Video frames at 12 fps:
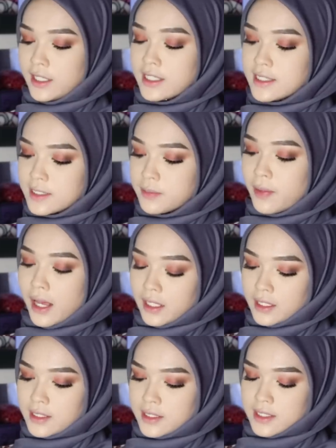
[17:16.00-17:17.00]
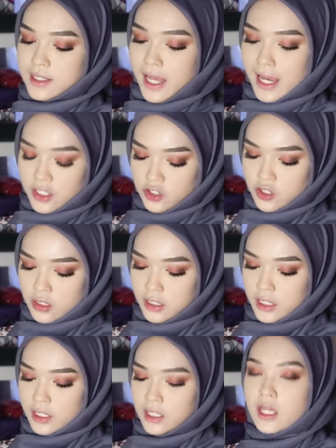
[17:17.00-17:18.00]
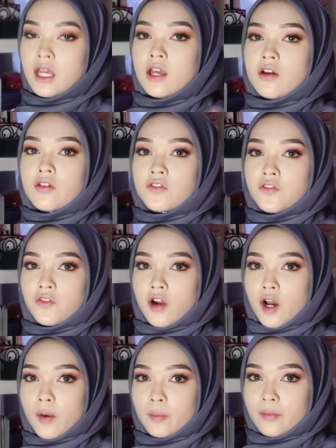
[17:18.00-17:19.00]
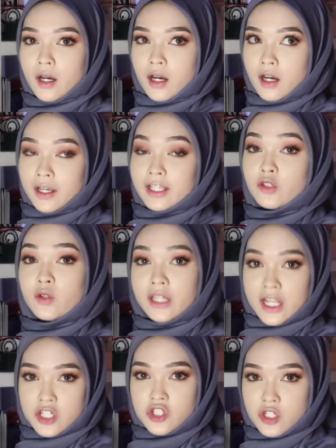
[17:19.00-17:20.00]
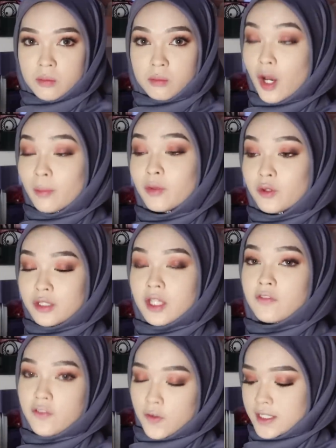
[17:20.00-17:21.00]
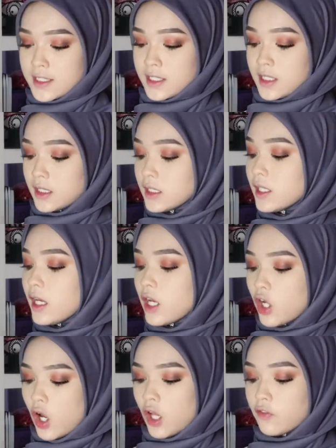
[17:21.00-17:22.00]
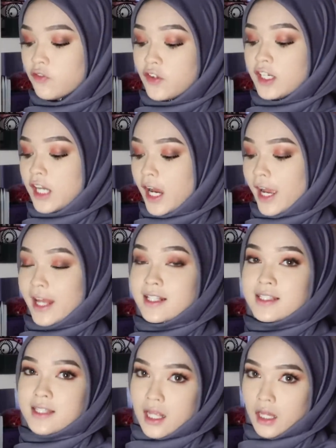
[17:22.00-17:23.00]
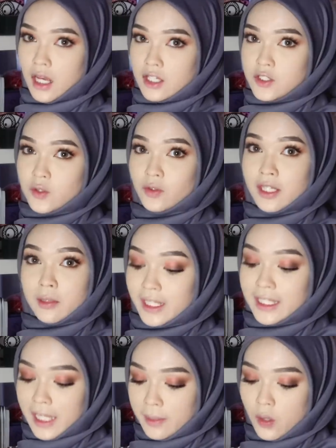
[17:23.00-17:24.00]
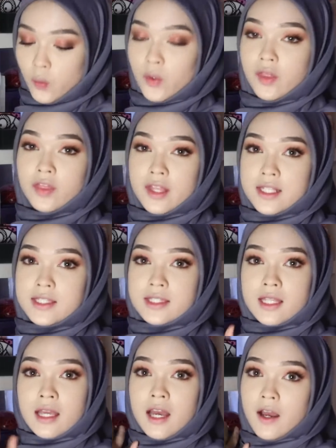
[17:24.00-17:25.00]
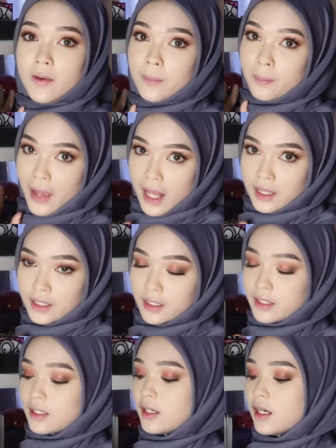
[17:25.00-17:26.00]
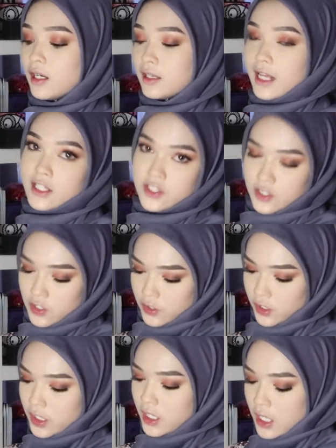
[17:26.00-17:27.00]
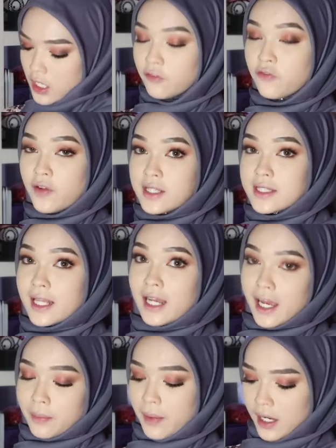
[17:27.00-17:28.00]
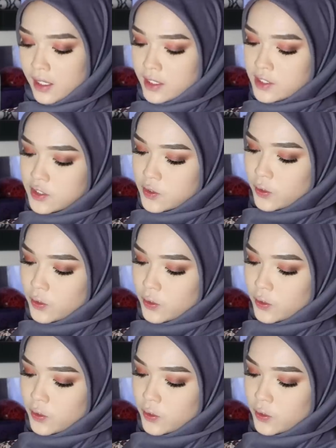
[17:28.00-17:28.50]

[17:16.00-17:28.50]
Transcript: Okay, this palette is actually from Indonesian top beauty influencer called Vina and Sela. So they came up with this palette last year, a face and eye palette.